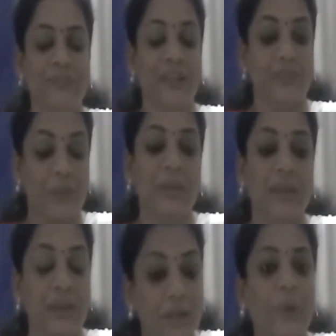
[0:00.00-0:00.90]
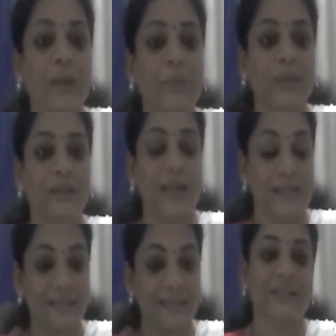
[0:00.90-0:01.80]
Even me, including me as
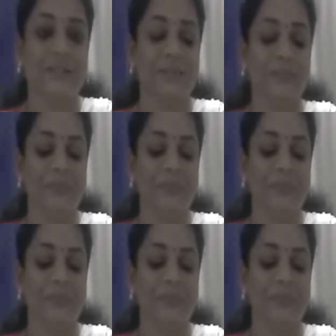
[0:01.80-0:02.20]
a teacher.